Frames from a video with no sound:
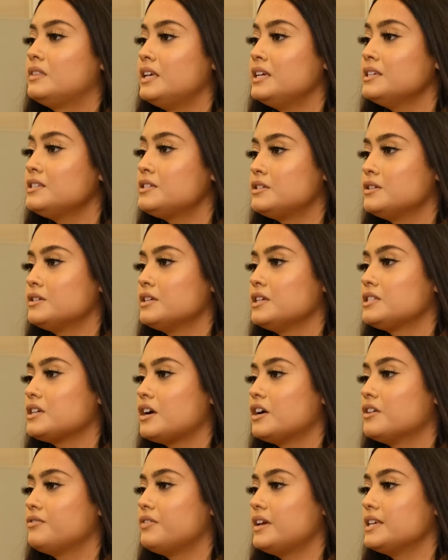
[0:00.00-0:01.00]
These
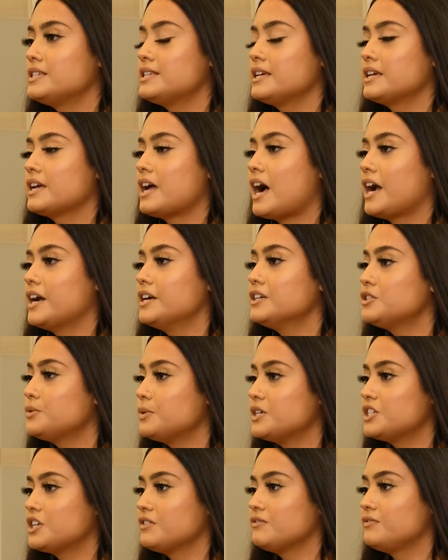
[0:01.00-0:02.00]
students are facing higher
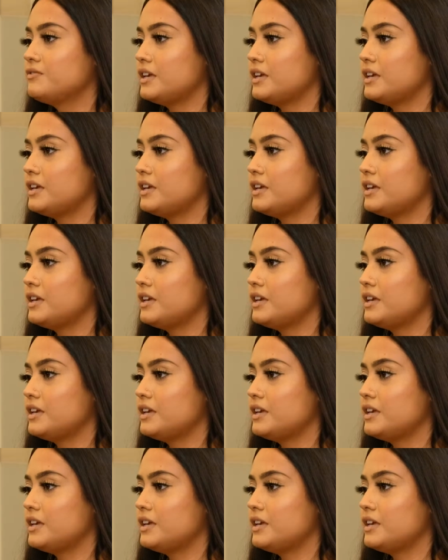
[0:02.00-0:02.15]
tuition